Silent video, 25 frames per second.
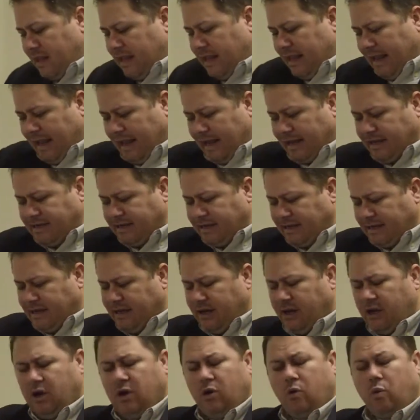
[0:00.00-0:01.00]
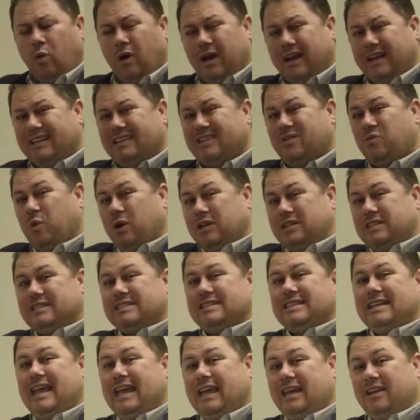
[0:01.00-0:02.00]
And what, it, what
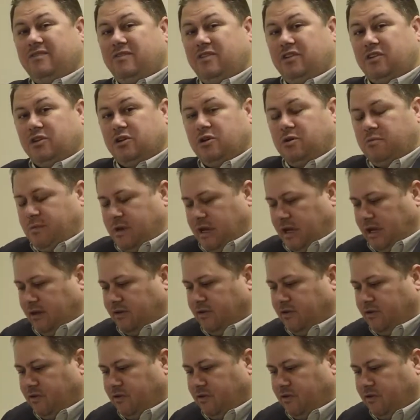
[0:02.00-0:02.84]
does negative dilute mean?